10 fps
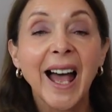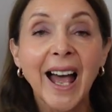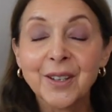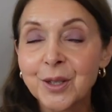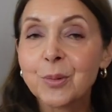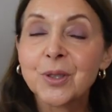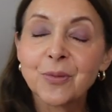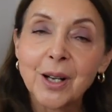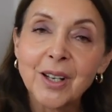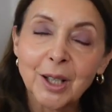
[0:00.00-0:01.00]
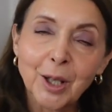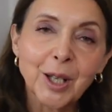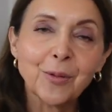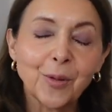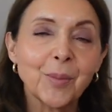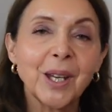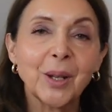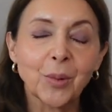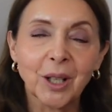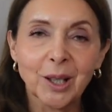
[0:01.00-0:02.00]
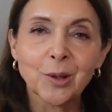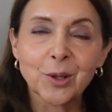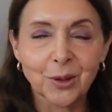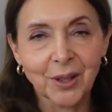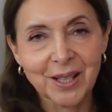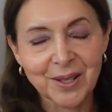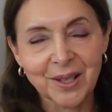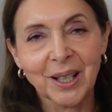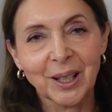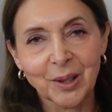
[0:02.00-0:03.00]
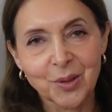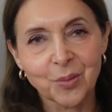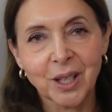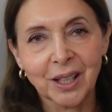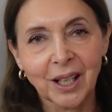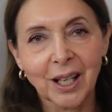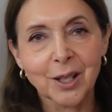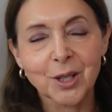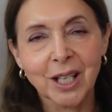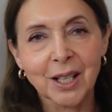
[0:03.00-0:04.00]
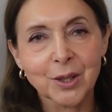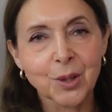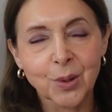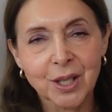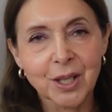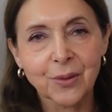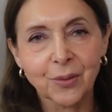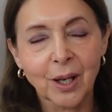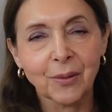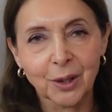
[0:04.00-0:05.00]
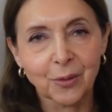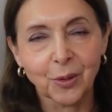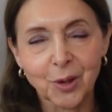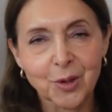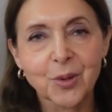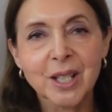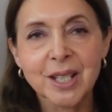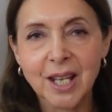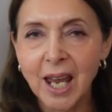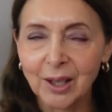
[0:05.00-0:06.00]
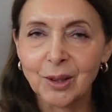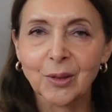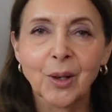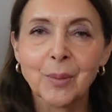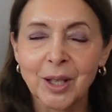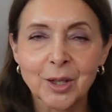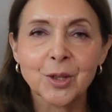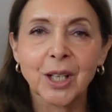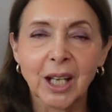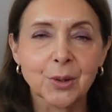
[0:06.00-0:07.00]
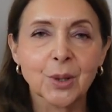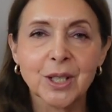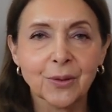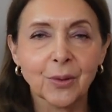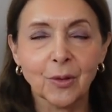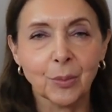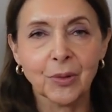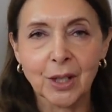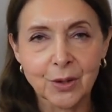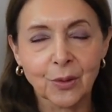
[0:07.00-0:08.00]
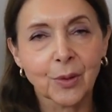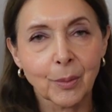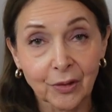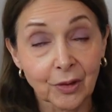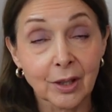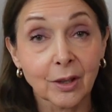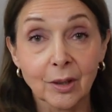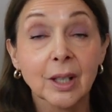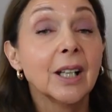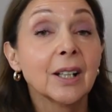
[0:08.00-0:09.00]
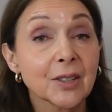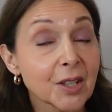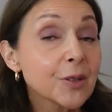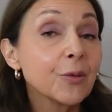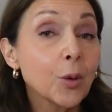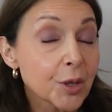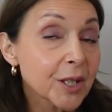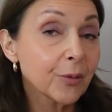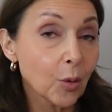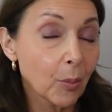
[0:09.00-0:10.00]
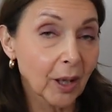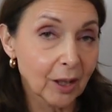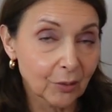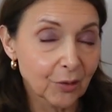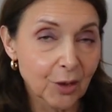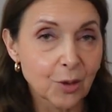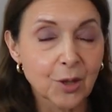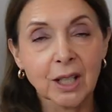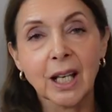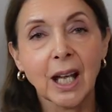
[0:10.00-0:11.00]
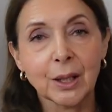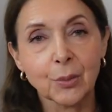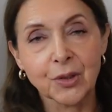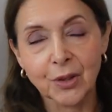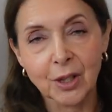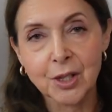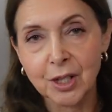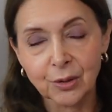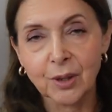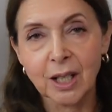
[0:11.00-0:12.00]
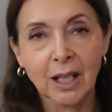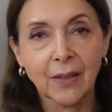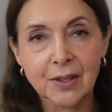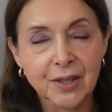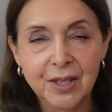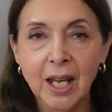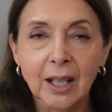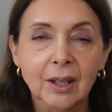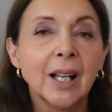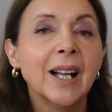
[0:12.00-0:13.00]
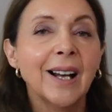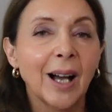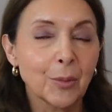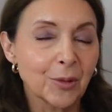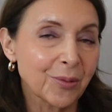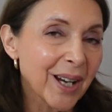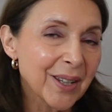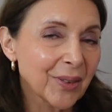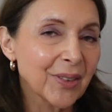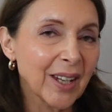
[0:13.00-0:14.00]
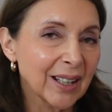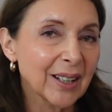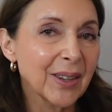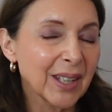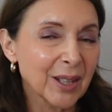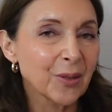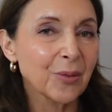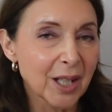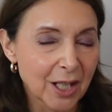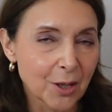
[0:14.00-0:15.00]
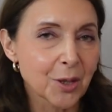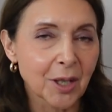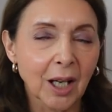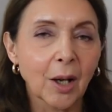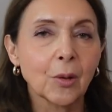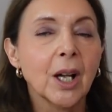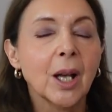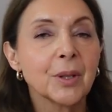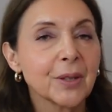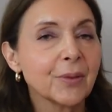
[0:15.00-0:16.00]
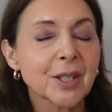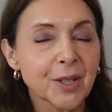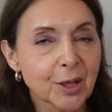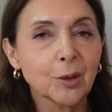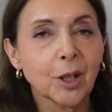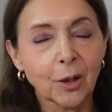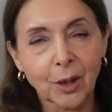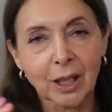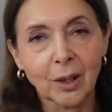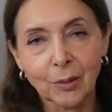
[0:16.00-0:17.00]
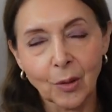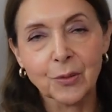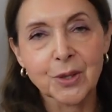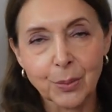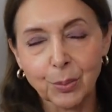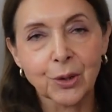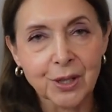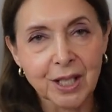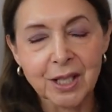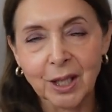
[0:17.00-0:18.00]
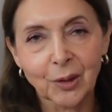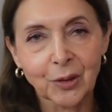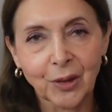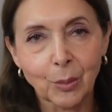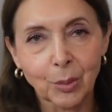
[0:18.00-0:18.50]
and it was very lucky for me that when I looked on their site last week, they actually had a 25 anniversary sale. So I managed to get 25% off the mascara because it's £44 usually and it was 33 in the sale. I'm afraid the sale I think has finished now, but if it's still going, I'll obviously put the details down